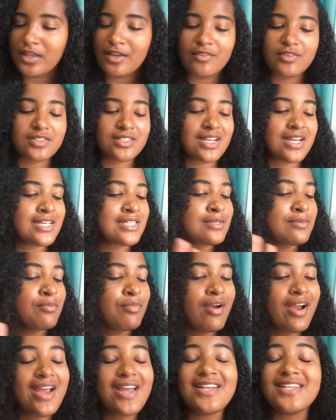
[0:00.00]
It was a nice,
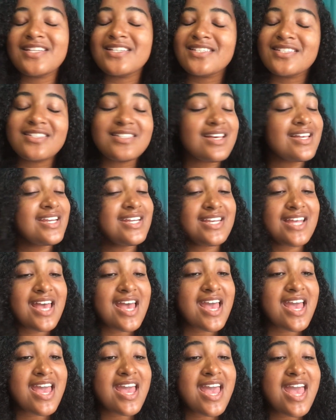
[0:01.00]
bright, sunny
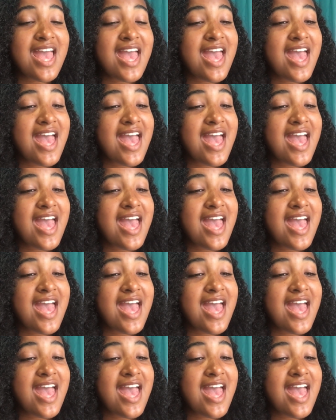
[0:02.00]
day.